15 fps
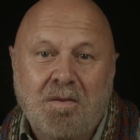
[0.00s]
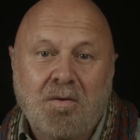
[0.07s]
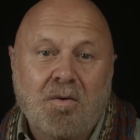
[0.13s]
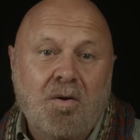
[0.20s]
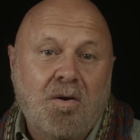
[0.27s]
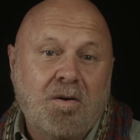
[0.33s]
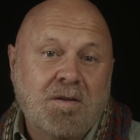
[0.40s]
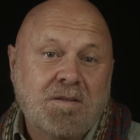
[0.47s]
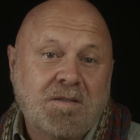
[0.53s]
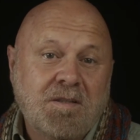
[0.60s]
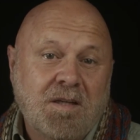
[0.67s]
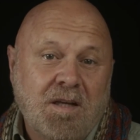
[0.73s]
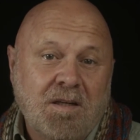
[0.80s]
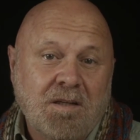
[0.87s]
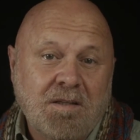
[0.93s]
There are,
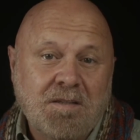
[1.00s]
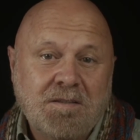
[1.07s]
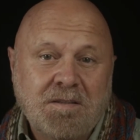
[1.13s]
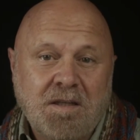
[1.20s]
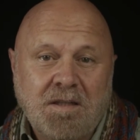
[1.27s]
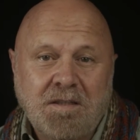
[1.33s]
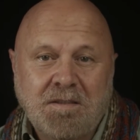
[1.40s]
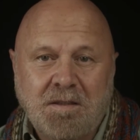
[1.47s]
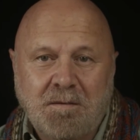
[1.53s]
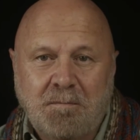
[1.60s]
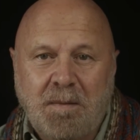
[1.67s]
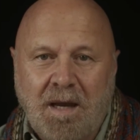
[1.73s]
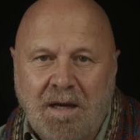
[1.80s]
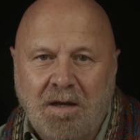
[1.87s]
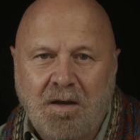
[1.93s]
incidentally, studies
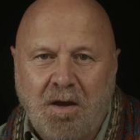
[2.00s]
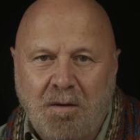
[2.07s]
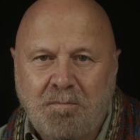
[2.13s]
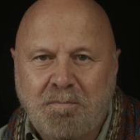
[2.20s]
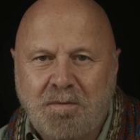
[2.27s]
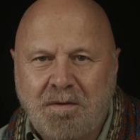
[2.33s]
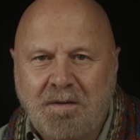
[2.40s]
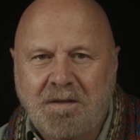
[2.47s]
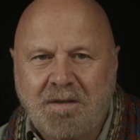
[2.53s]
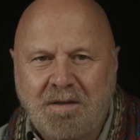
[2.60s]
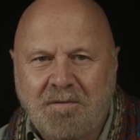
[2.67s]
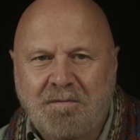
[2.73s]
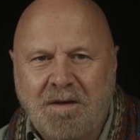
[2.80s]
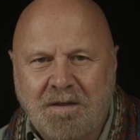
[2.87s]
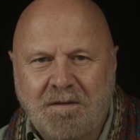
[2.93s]
that back up the
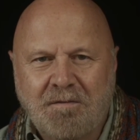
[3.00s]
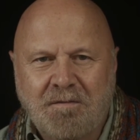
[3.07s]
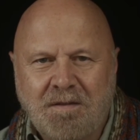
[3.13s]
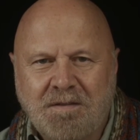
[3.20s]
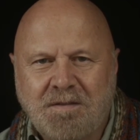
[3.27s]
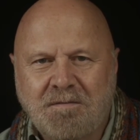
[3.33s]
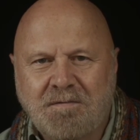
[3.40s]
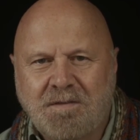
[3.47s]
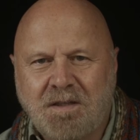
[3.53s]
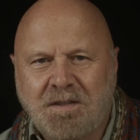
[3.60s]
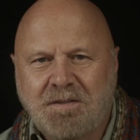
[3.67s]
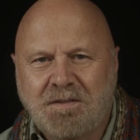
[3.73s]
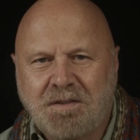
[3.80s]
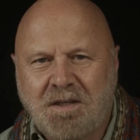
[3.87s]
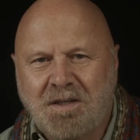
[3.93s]
effectiveness of
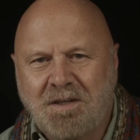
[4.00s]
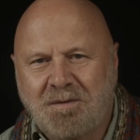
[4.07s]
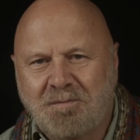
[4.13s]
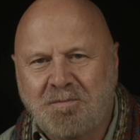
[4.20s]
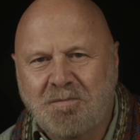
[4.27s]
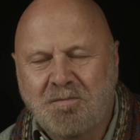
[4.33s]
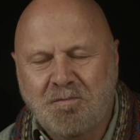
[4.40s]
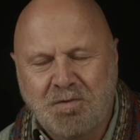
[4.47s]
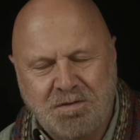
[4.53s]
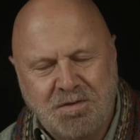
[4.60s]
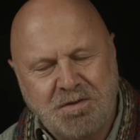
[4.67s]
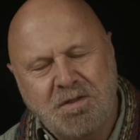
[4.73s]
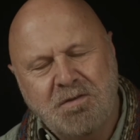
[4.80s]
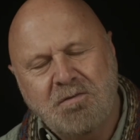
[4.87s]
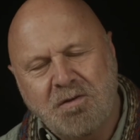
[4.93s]
such
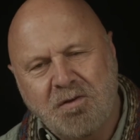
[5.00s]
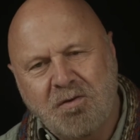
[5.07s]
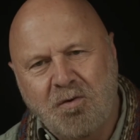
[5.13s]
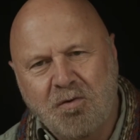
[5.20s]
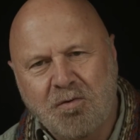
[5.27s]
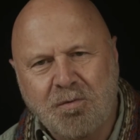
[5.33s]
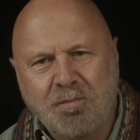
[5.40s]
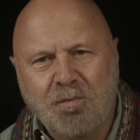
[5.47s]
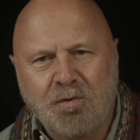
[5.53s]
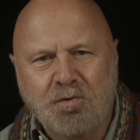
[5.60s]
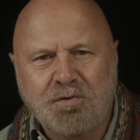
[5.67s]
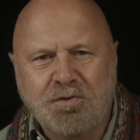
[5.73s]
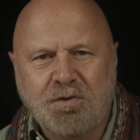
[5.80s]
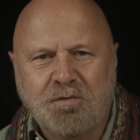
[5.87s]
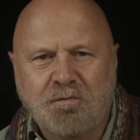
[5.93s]
what's generally called
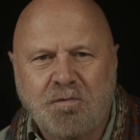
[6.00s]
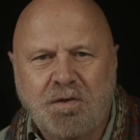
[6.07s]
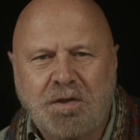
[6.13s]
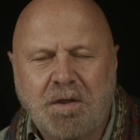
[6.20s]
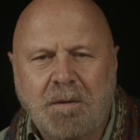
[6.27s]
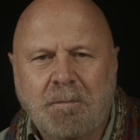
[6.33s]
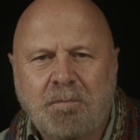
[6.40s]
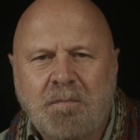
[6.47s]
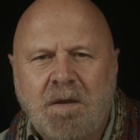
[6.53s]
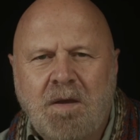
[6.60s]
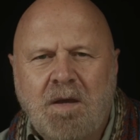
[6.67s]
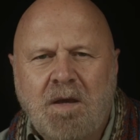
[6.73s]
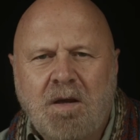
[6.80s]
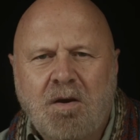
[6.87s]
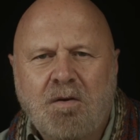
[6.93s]
immersion reading.
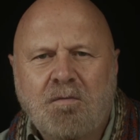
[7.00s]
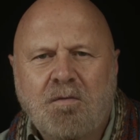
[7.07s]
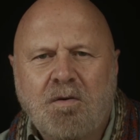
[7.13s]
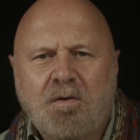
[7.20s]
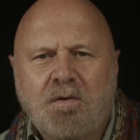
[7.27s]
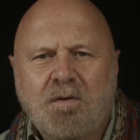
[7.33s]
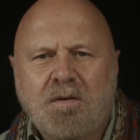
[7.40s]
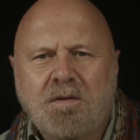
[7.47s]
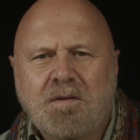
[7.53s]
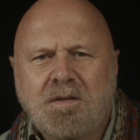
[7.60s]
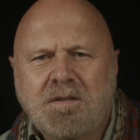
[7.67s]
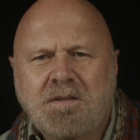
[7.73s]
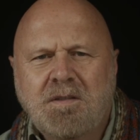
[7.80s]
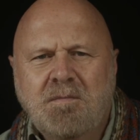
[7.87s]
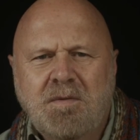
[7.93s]
However,
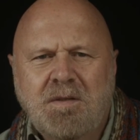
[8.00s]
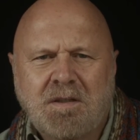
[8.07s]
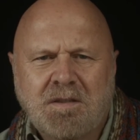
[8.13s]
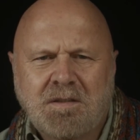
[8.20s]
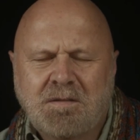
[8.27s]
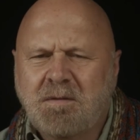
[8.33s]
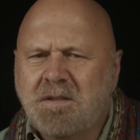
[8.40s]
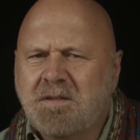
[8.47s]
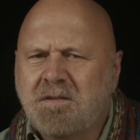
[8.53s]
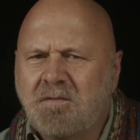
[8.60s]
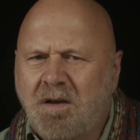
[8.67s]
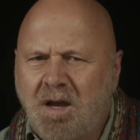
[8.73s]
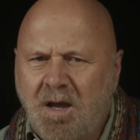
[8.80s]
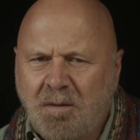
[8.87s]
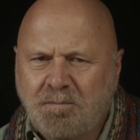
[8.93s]
this can be an
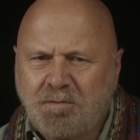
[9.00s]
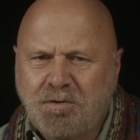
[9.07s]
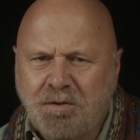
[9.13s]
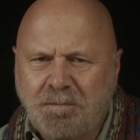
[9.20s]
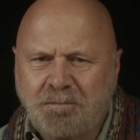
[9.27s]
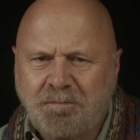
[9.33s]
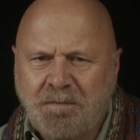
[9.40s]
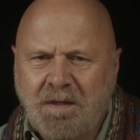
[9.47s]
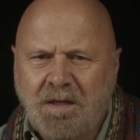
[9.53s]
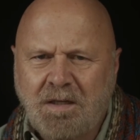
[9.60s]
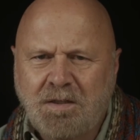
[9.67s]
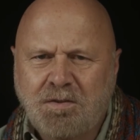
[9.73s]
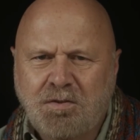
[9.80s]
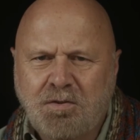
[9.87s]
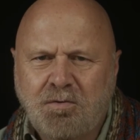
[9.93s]
expensive option,
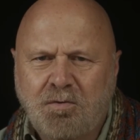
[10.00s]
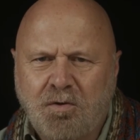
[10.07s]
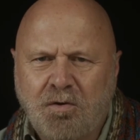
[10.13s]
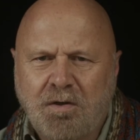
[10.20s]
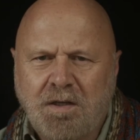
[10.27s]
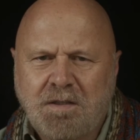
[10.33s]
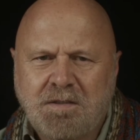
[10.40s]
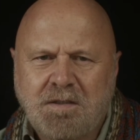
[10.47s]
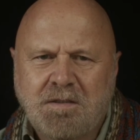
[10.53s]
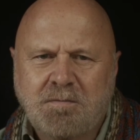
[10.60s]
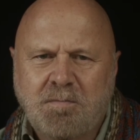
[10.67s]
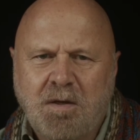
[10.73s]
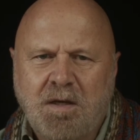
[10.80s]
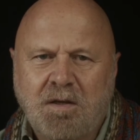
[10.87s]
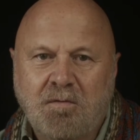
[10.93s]
as you are in essence
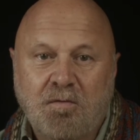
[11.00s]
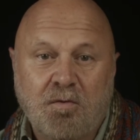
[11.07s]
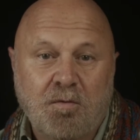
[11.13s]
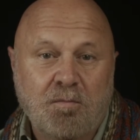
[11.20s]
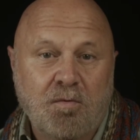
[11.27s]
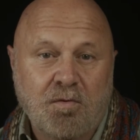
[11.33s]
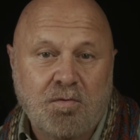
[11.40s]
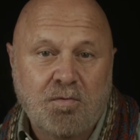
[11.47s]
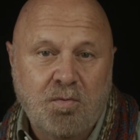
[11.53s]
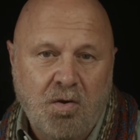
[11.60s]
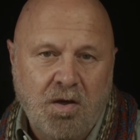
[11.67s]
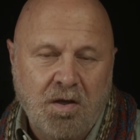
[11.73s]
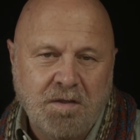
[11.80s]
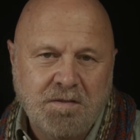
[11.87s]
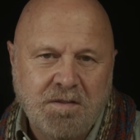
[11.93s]
paying for a book
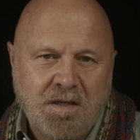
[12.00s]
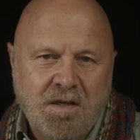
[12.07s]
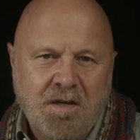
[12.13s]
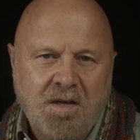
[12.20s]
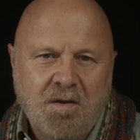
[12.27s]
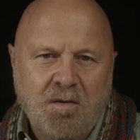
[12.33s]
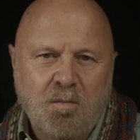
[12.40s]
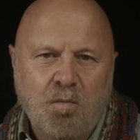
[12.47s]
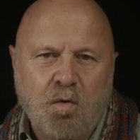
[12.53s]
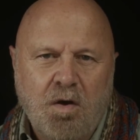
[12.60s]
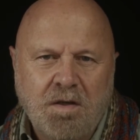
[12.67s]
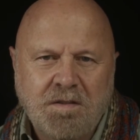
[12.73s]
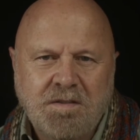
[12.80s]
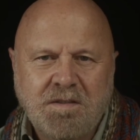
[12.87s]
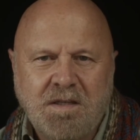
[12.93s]
twice,
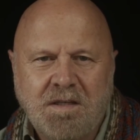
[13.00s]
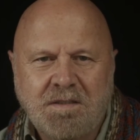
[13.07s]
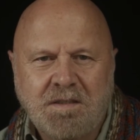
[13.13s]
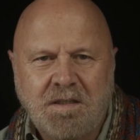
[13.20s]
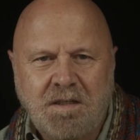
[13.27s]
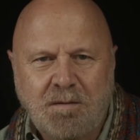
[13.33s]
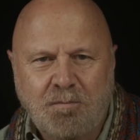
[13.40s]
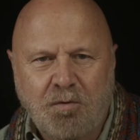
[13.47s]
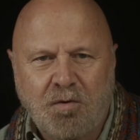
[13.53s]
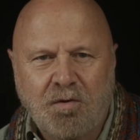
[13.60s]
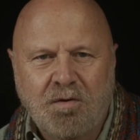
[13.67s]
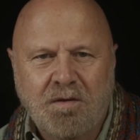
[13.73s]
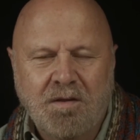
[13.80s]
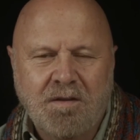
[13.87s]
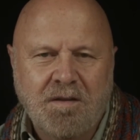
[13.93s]
once as an
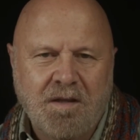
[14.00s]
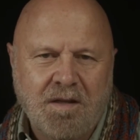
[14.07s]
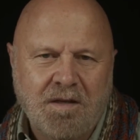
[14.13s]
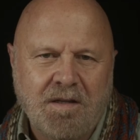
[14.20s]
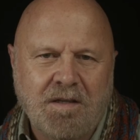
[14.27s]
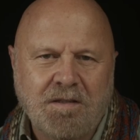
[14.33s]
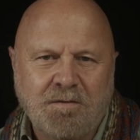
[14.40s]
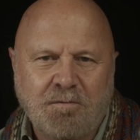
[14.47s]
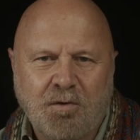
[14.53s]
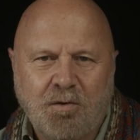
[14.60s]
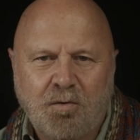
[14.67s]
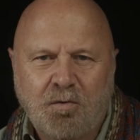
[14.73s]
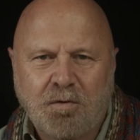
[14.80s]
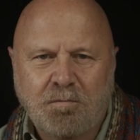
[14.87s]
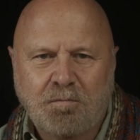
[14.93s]
ebook and then as a
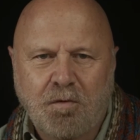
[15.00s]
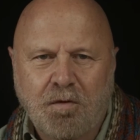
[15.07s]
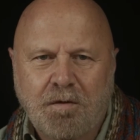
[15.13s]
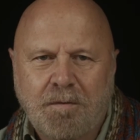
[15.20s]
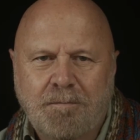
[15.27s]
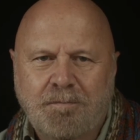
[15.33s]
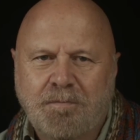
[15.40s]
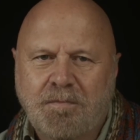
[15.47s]
recorded book.